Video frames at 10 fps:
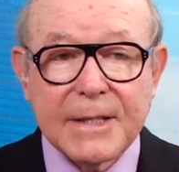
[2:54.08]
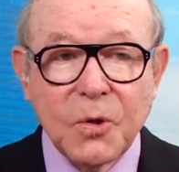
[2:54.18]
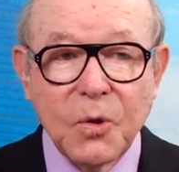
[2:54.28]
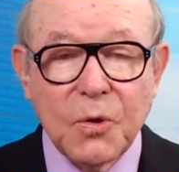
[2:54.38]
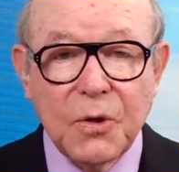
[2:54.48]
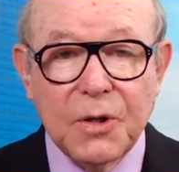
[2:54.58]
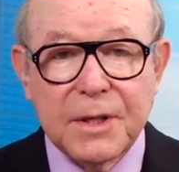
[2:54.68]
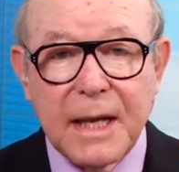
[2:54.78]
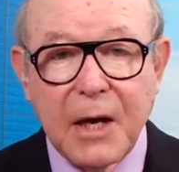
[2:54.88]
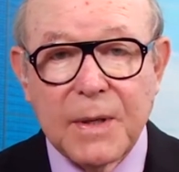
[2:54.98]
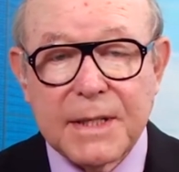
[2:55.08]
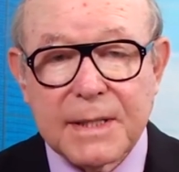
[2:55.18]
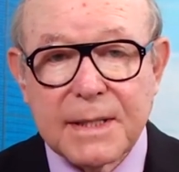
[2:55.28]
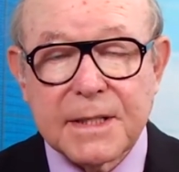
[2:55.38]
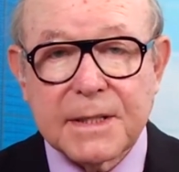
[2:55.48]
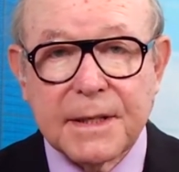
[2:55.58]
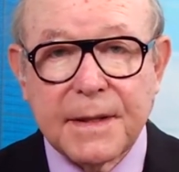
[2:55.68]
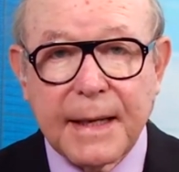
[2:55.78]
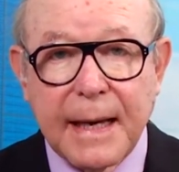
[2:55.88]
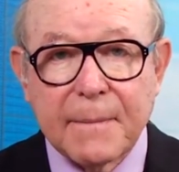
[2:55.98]
all good. You know, we just listed
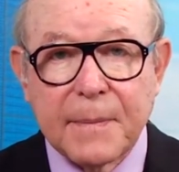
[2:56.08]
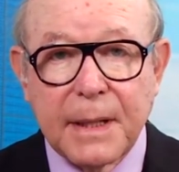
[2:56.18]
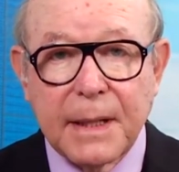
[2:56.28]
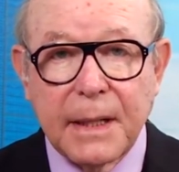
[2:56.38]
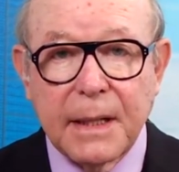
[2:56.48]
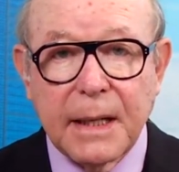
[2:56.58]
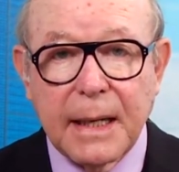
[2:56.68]
the company.